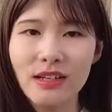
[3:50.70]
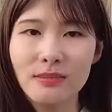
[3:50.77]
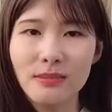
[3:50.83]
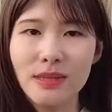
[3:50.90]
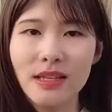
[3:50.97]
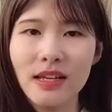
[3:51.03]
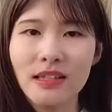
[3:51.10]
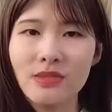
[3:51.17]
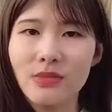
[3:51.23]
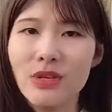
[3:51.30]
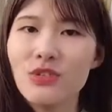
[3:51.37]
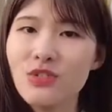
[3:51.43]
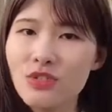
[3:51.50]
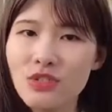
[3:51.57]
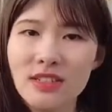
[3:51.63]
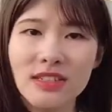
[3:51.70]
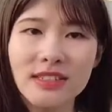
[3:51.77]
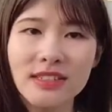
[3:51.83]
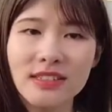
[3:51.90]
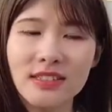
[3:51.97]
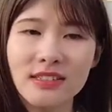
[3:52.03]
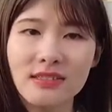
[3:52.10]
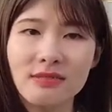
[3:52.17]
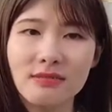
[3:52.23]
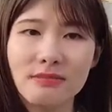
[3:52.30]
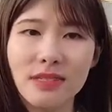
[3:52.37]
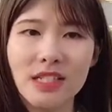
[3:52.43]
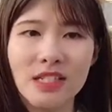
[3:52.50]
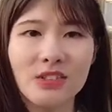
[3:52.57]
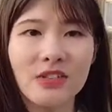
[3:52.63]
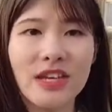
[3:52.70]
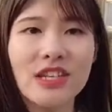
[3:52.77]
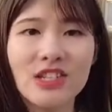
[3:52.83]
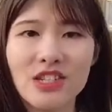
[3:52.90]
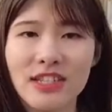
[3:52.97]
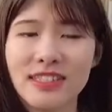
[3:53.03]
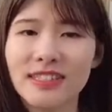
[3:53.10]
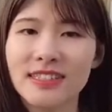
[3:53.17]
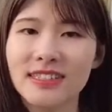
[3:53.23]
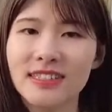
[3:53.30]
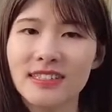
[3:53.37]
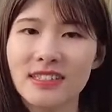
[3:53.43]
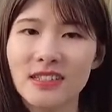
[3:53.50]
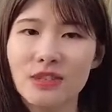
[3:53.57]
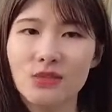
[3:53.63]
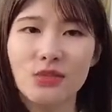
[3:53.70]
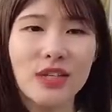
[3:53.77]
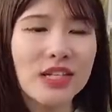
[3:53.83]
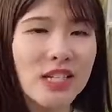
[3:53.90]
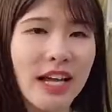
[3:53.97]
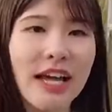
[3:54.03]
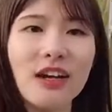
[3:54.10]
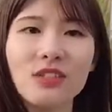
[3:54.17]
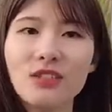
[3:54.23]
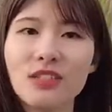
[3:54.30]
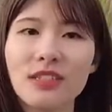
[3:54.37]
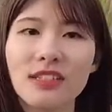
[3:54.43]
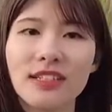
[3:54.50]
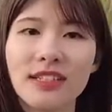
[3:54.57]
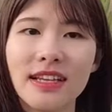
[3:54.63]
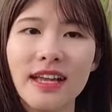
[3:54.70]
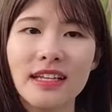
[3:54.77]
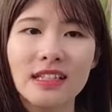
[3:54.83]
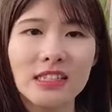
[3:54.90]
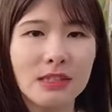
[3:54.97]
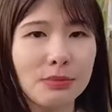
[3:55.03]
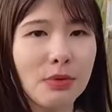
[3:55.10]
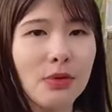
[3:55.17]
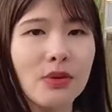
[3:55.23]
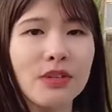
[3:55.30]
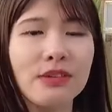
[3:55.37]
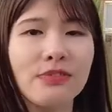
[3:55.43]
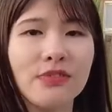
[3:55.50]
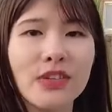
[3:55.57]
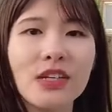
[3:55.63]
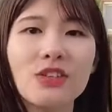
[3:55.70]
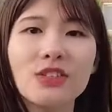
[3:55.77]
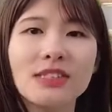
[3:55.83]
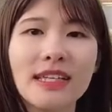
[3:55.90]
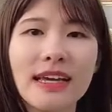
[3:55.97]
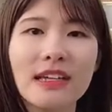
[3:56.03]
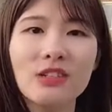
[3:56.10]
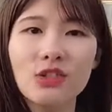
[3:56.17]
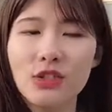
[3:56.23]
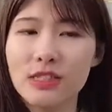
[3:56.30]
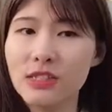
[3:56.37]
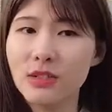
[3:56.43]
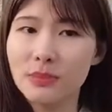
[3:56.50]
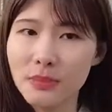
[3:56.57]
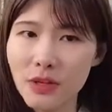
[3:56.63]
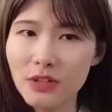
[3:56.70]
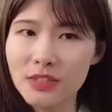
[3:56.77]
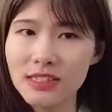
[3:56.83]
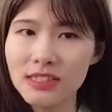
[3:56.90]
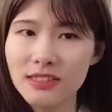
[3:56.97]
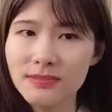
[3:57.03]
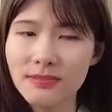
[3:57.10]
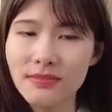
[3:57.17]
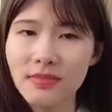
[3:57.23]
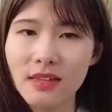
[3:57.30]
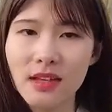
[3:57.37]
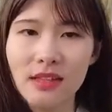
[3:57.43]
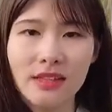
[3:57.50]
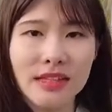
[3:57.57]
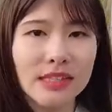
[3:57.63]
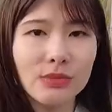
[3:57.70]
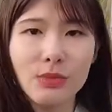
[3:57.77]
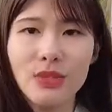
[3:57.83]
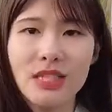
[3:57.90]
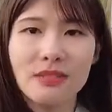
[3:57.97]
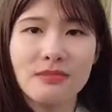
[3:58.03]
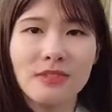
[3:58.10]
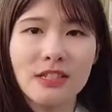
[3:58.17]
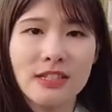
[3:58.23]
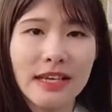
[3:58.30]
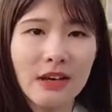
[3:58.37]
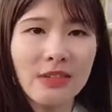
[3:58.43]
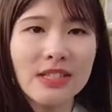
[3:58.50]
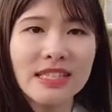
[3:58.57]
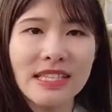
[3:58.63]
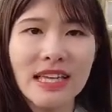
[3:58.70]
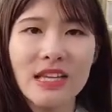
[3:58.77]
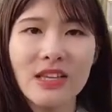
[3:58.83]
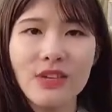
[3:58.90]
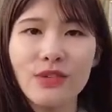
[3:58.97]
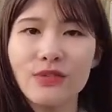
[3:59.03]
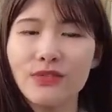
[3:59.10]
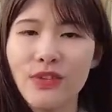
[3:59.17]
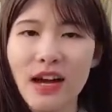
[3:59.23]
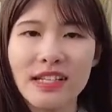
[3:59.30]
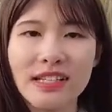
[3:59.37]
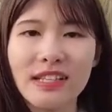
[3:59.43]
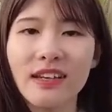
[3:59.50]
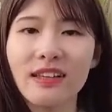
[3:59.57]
Be adventurous, be courageous, reach out, and explore the fields that interest you most. This wouldn't guarantee you finding a